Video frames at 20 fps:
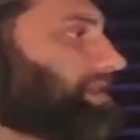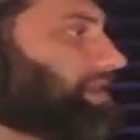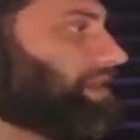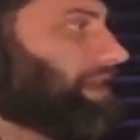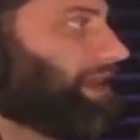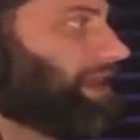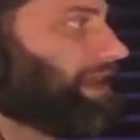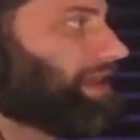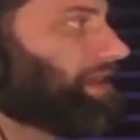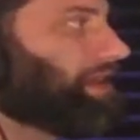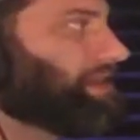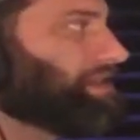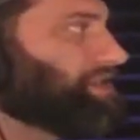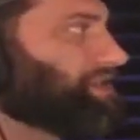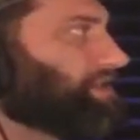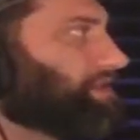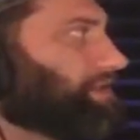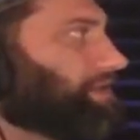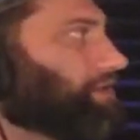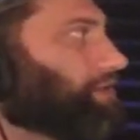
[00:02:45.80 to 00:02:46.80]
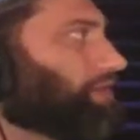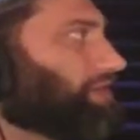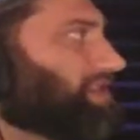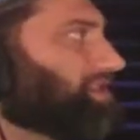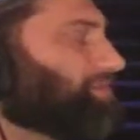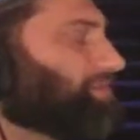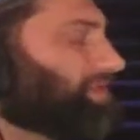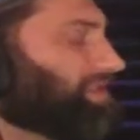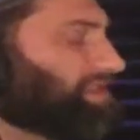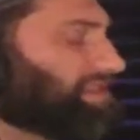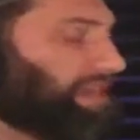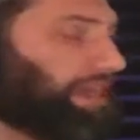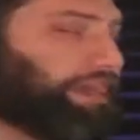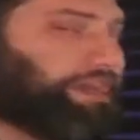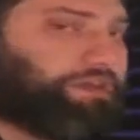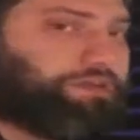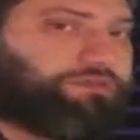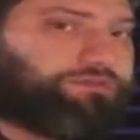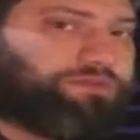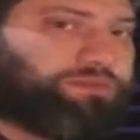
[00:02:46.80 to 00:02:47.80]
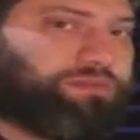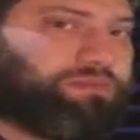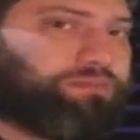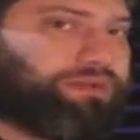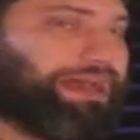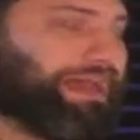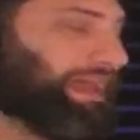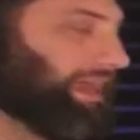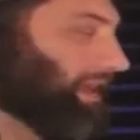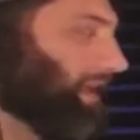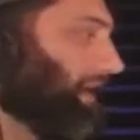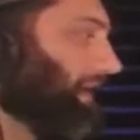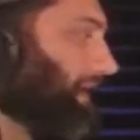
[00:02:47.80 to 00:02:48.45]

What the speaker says: then they get a nice crisp sound from the mic,